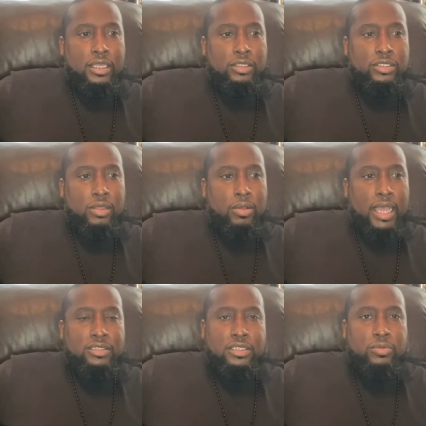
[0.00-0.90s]
And so
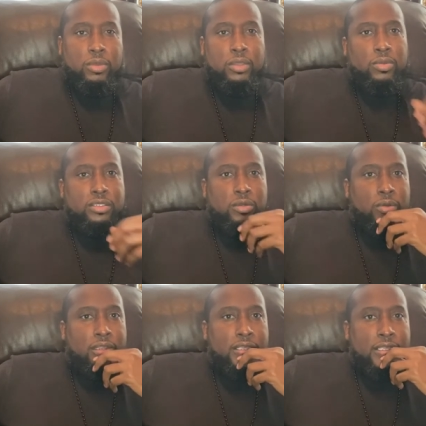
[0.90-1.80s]
I just wasn't
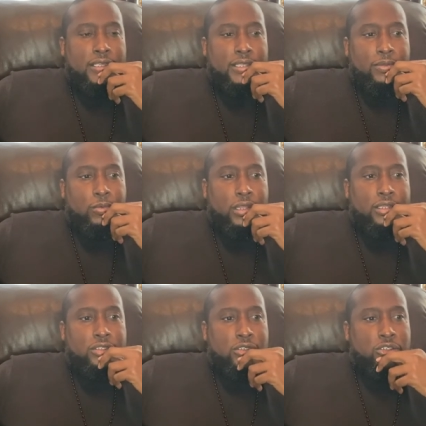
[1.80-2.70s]
really
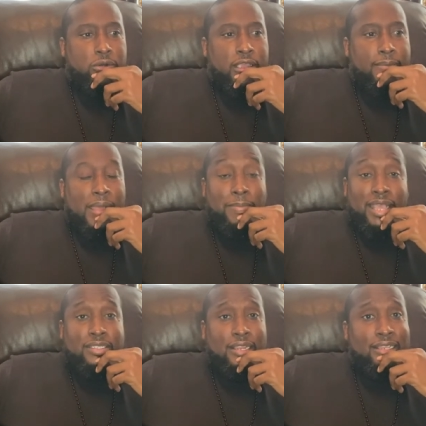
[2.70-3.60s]
willing to trade my
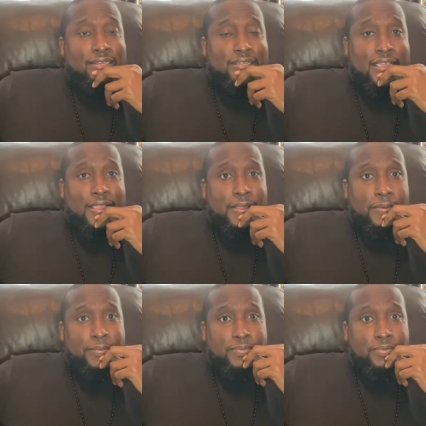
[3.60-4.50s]
masculinity,
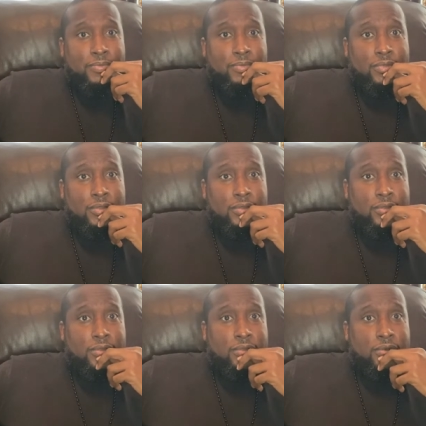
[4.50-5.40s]

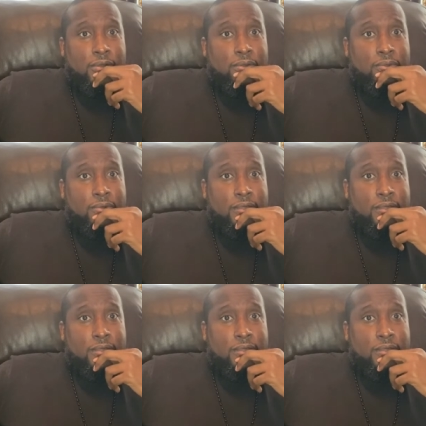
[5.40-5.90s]
you know.